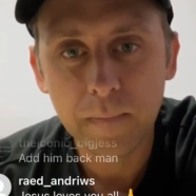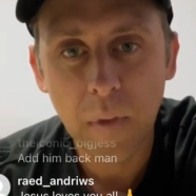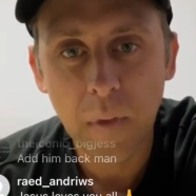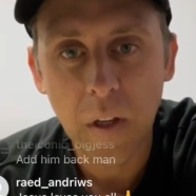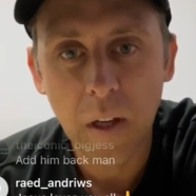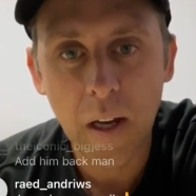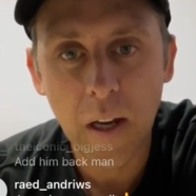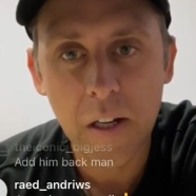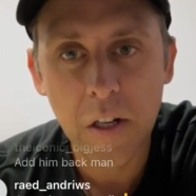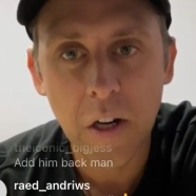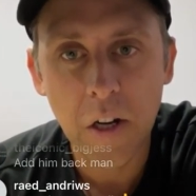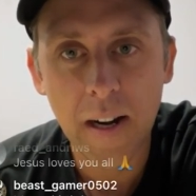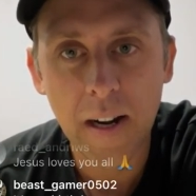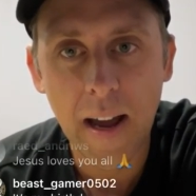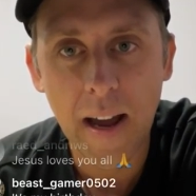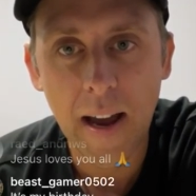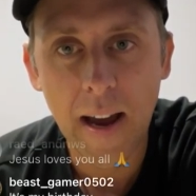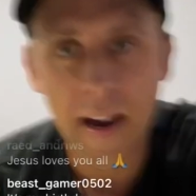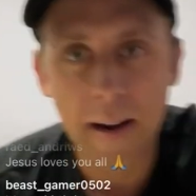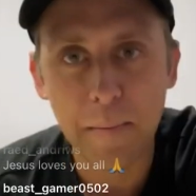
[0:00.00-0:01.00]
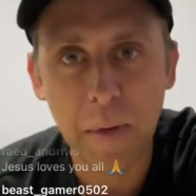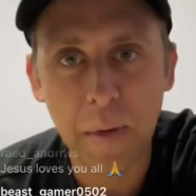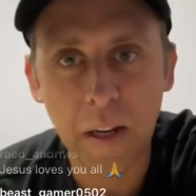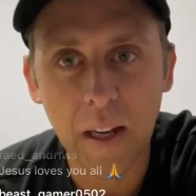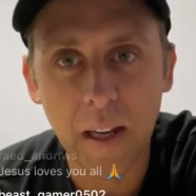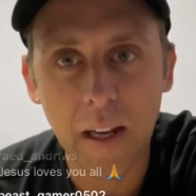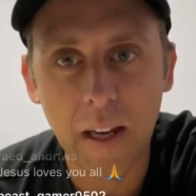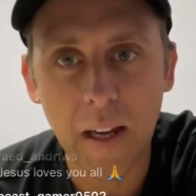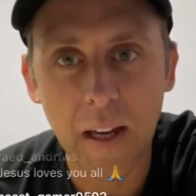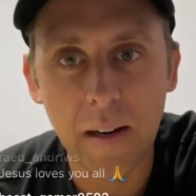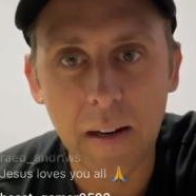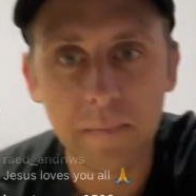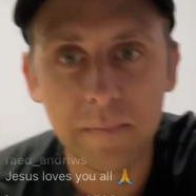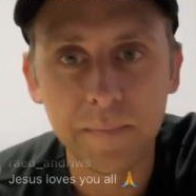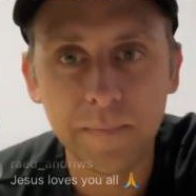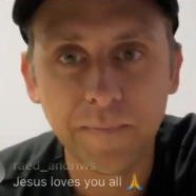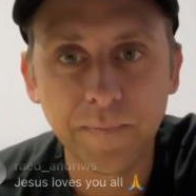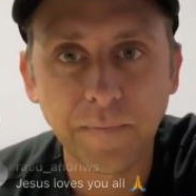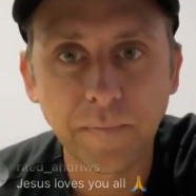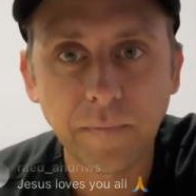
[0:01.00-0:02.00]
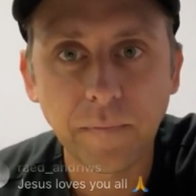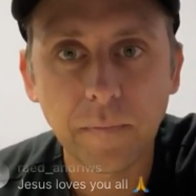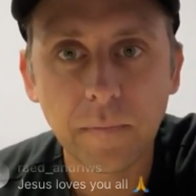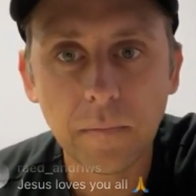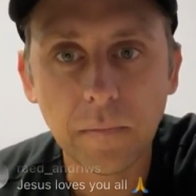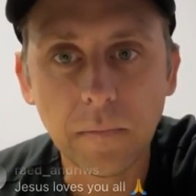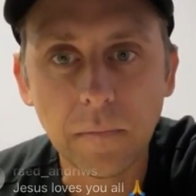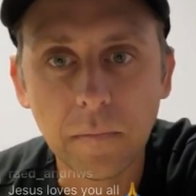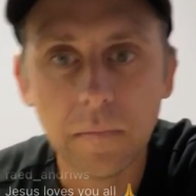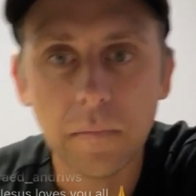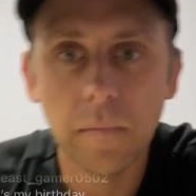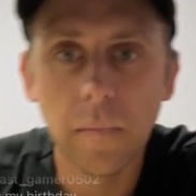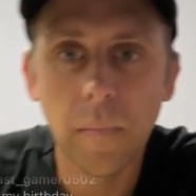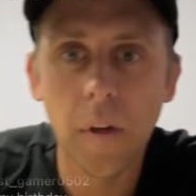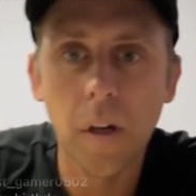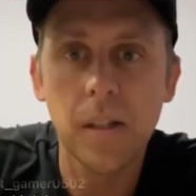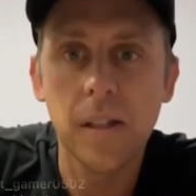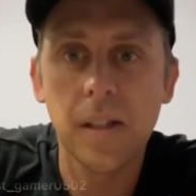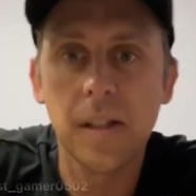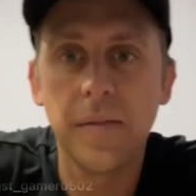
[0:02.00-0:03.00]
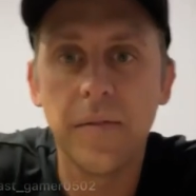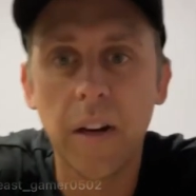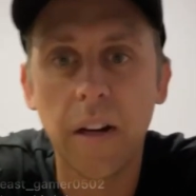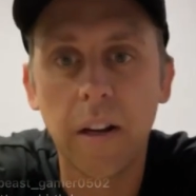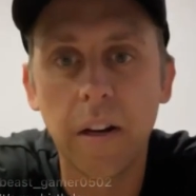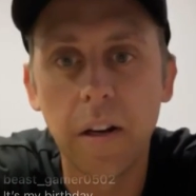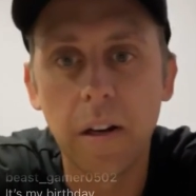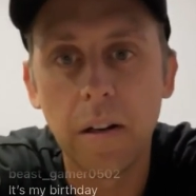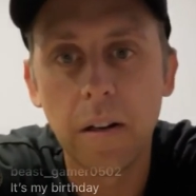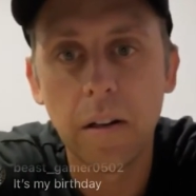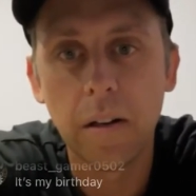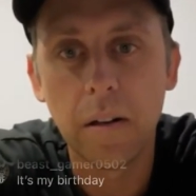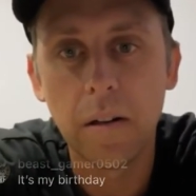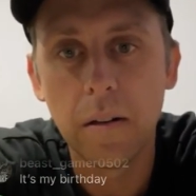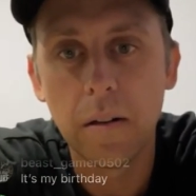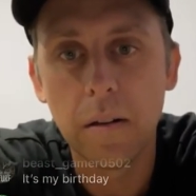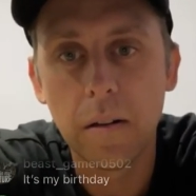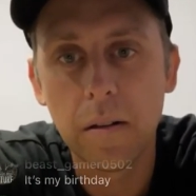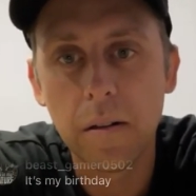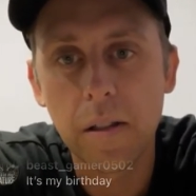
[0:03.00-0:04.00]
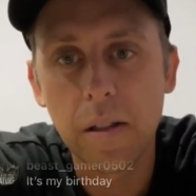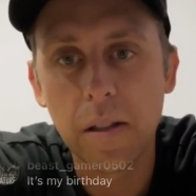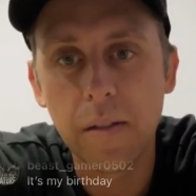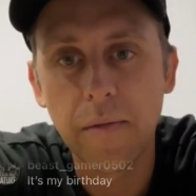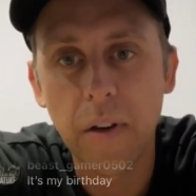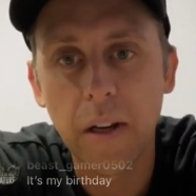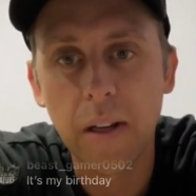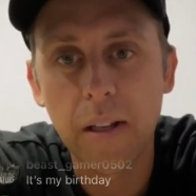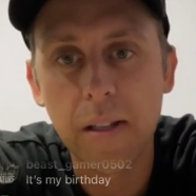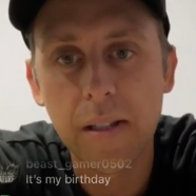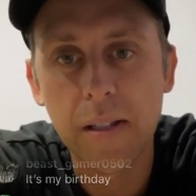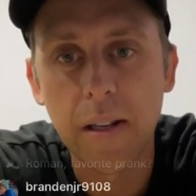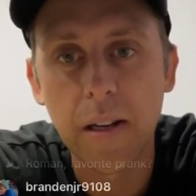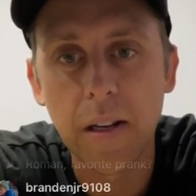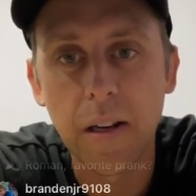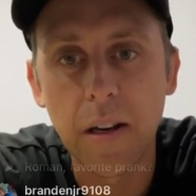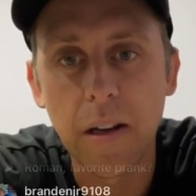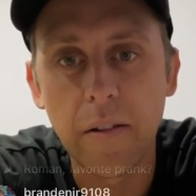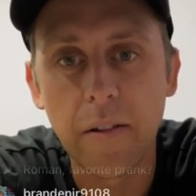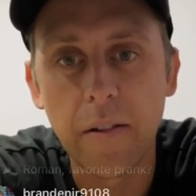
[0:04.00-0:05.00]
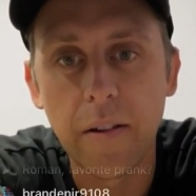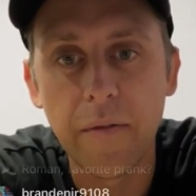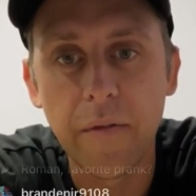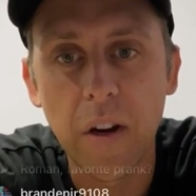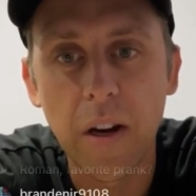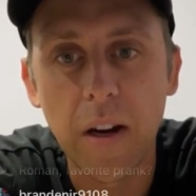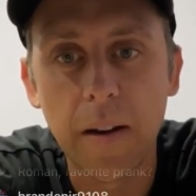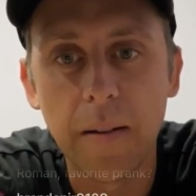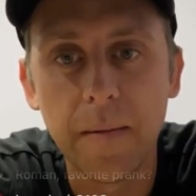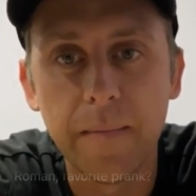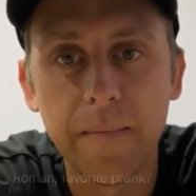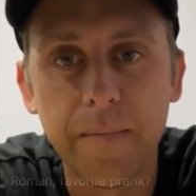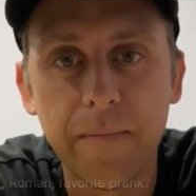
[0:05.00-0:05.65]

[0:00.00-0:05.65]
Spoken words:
Yeah, I tried to add him again. Let's see if I can send another invite.